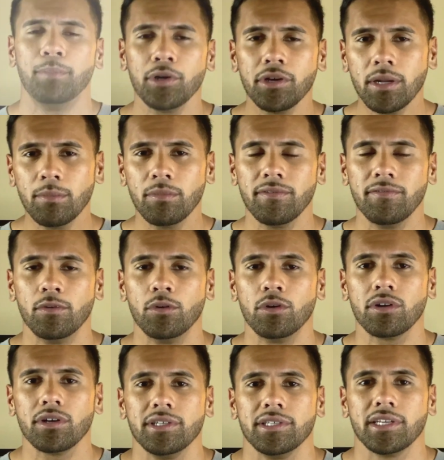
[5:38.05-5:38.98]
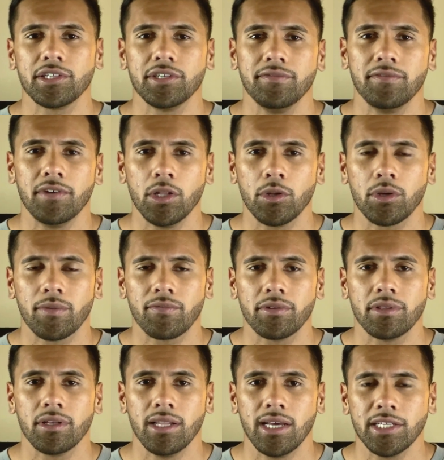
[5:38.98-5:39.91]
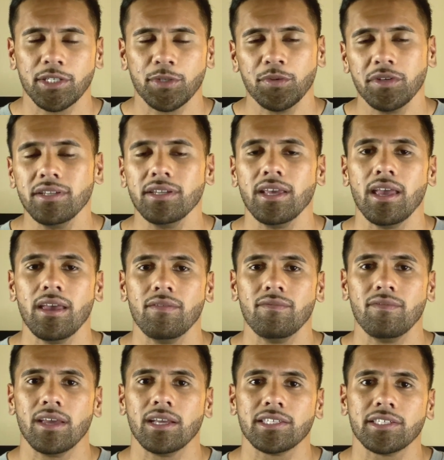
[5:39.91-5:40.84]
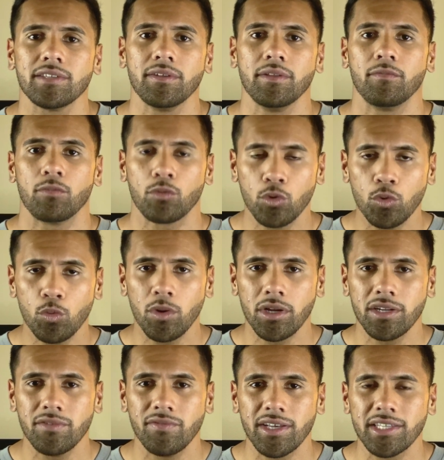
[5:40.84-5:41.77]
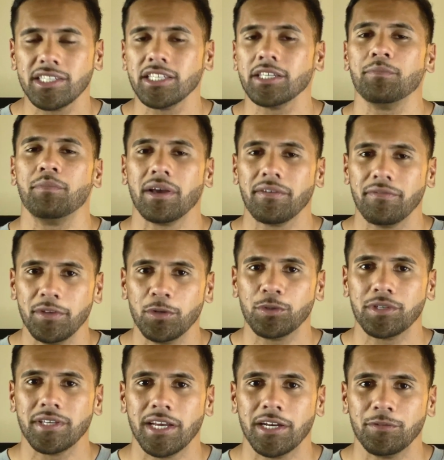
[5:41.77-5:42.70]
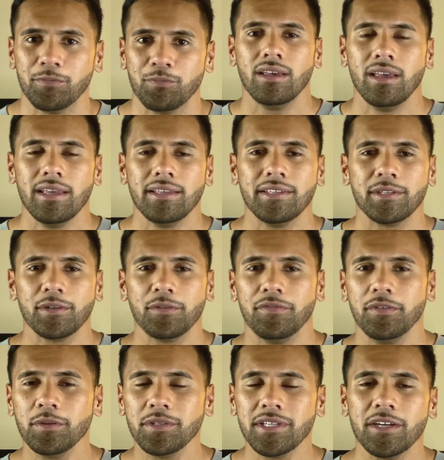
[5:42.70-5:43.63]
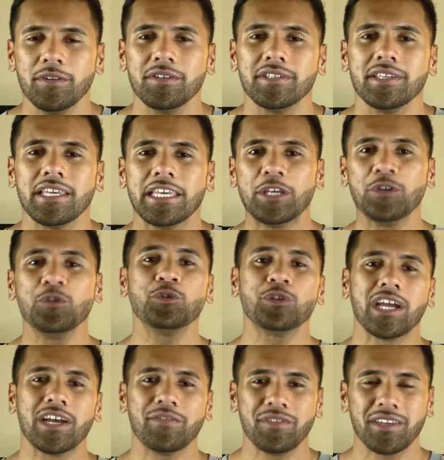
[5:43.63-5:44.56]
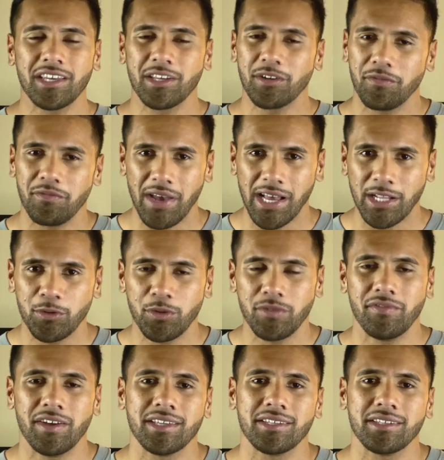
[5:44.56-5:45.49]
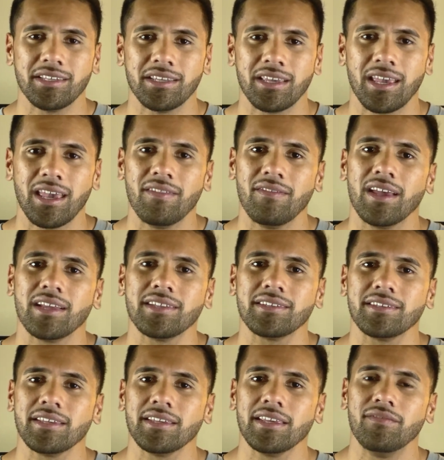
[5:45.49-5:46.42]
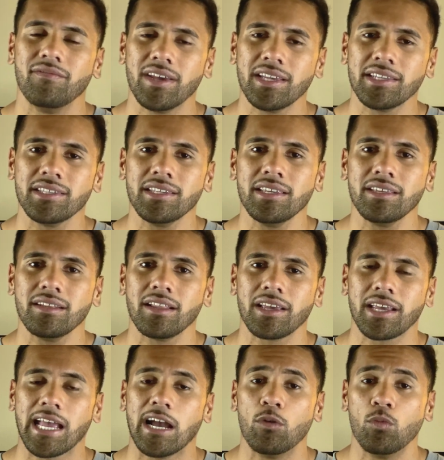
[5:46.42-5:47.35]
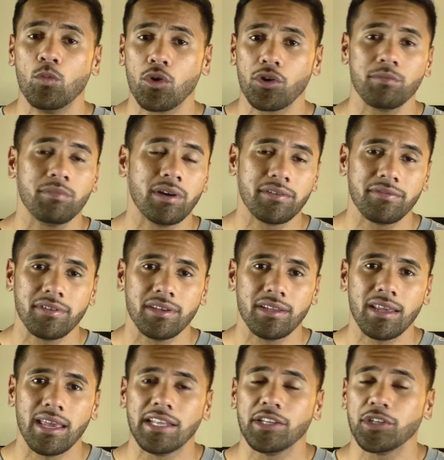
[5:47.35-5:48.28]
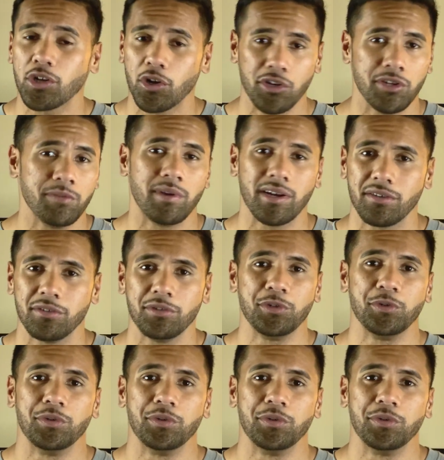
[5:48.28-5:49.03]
number 4 is actually following up from the last one, and that's Rule 1 Investing by Phil Town. And so Phil Town is a huge advocate of value investing, and that's investing like how Warren Buffett and Charlie Munger do it.